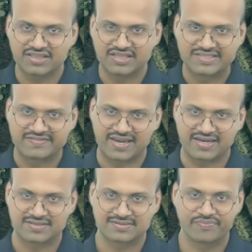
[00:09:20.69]
these
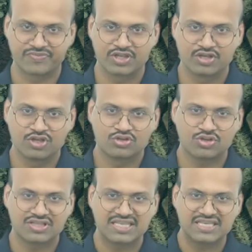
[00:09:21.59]
valleys.
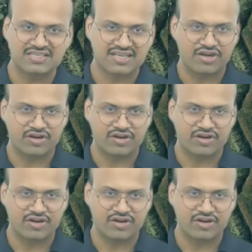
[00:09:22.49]
So this kind of